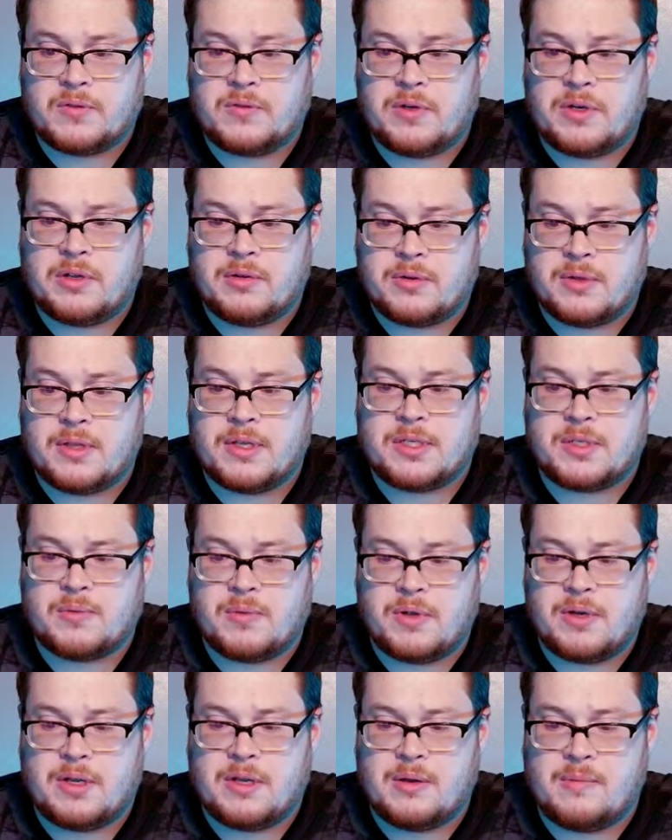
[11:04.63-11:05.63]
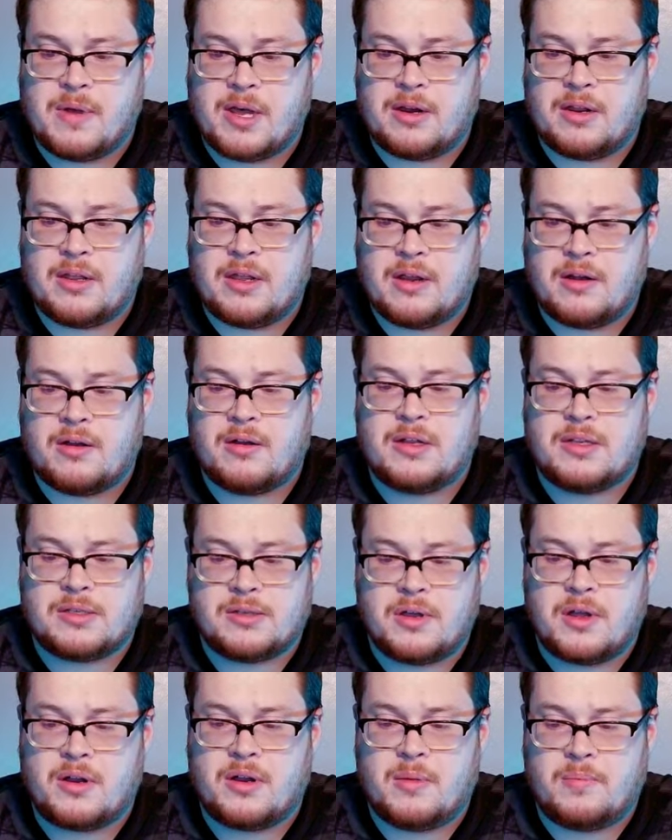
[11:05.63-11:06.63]
video to this one in about a year, it's
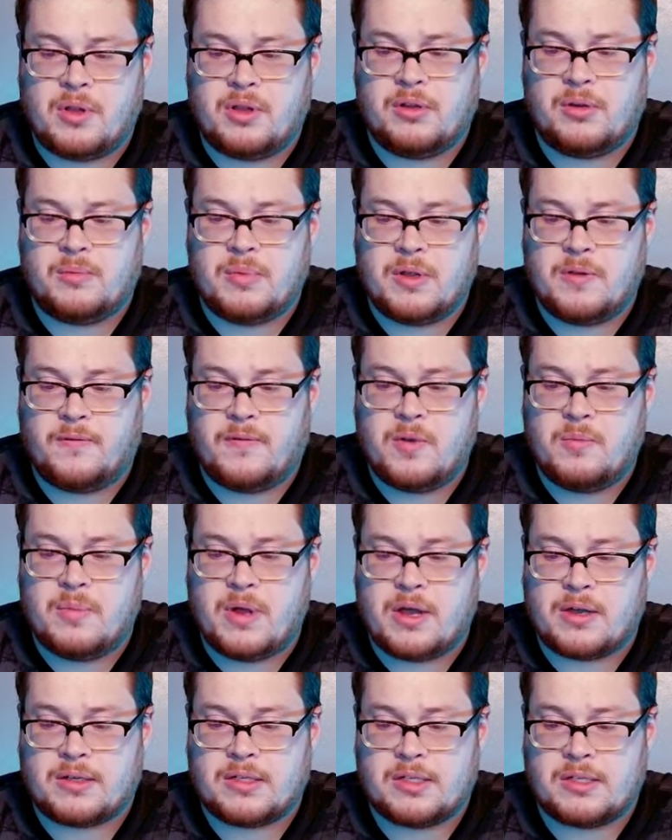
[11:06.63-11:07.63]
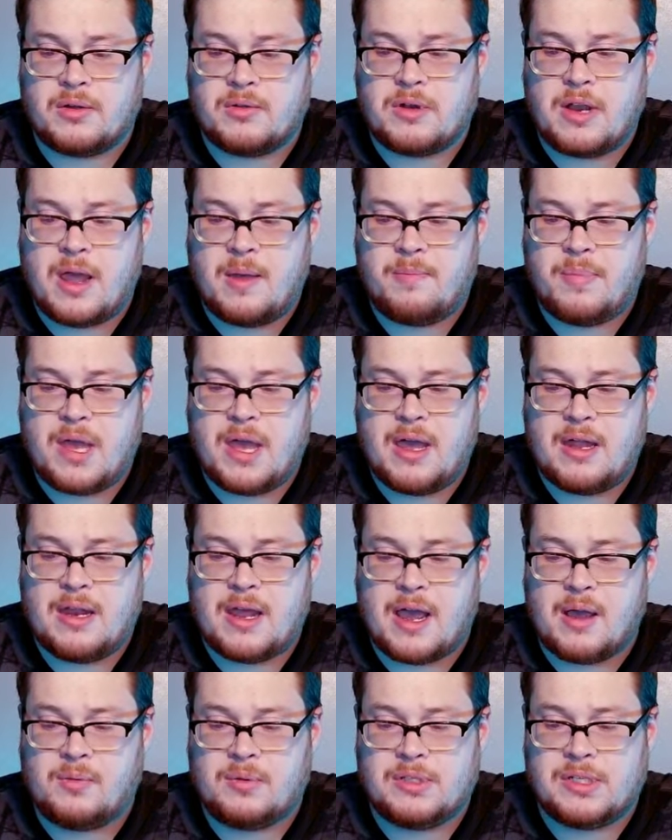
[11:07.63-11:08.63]
gone up a little bit, a few bucks, so not
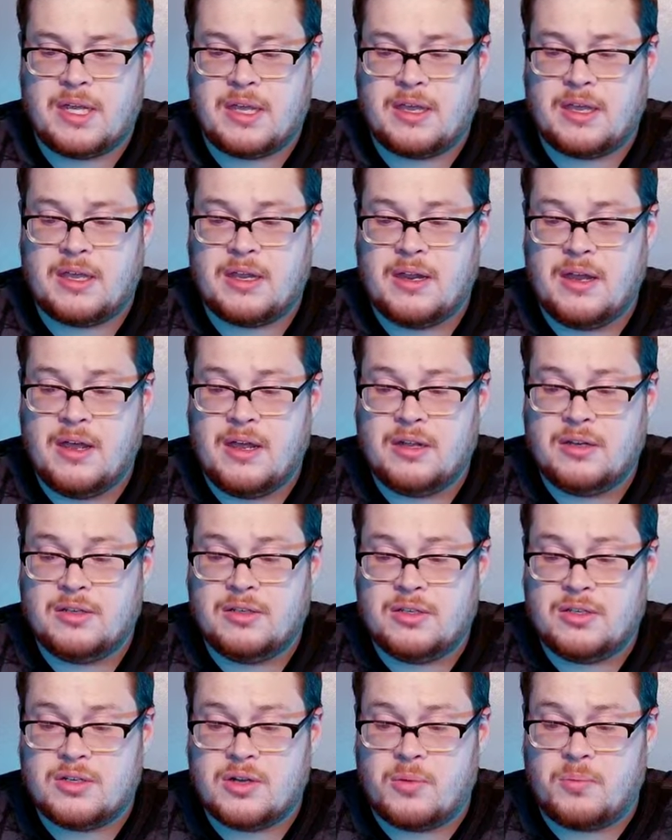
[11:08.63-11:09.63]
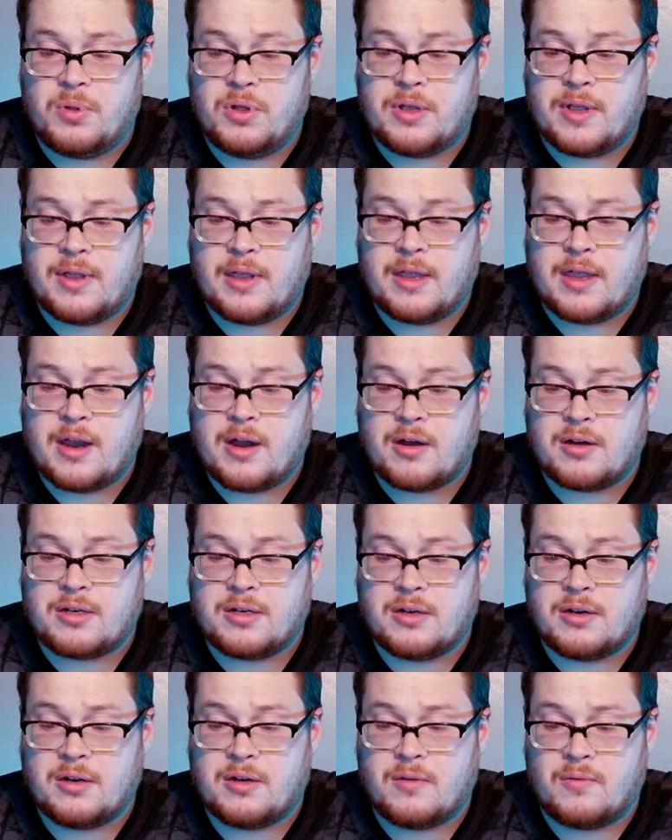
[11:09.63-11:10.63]
bad. I will take it. Dope looking
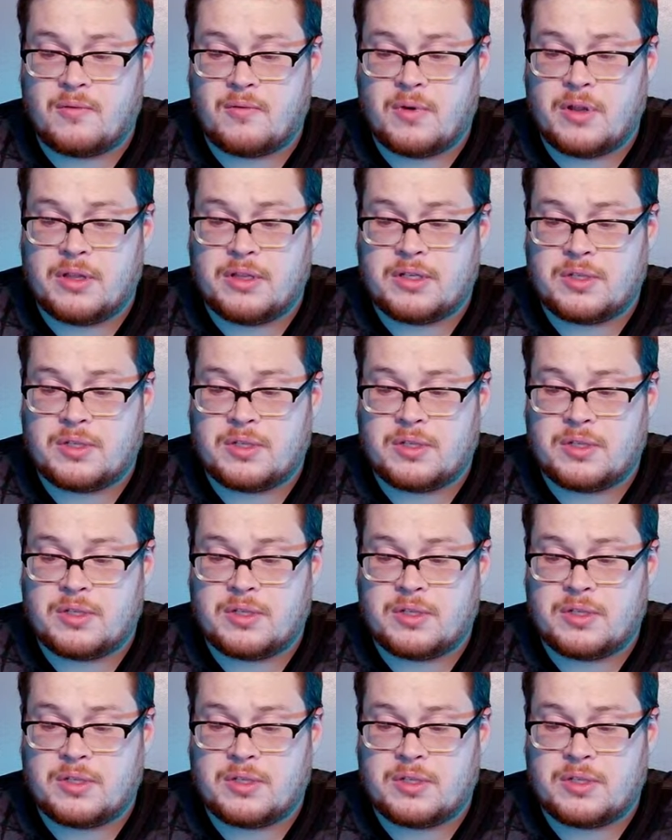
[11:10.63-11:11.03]
character, really